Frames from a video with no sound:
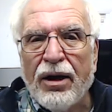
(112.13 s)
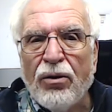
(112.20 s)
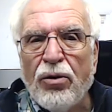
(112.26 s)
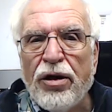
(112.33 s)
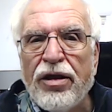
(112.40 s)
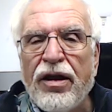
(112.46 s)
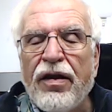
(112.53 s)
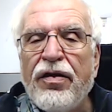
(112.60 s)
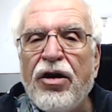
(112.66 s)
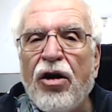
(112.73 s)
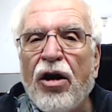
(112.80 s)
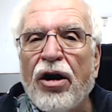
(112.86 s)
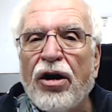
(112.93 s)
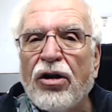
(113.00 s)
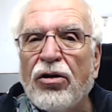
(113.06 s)
within the
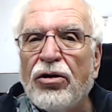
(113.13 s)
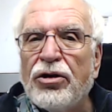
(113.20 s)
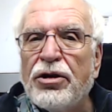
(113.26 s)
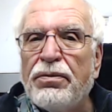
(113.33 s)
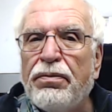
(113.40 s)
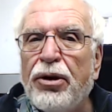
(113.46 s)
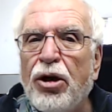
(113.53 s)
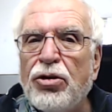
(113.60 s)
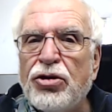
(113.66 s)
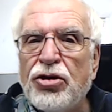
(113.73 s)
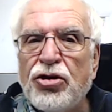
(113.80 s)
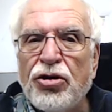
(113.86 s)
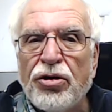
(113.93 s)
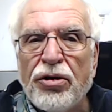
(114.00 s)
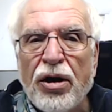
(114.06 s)
article to
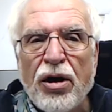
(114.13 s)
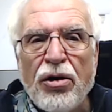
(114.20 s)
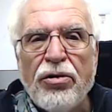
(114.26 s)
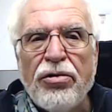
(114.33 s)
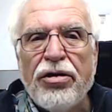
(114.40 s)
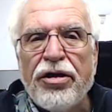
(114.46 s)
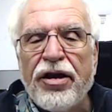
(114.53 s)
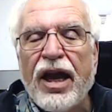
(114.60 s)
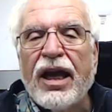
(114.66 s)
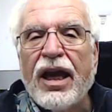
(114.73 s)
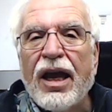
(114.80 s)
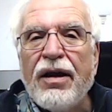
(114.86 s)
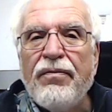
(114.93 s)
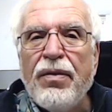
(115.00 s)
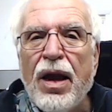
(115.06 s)
post your own
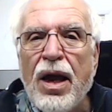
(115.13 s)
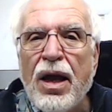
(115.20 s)
thinking,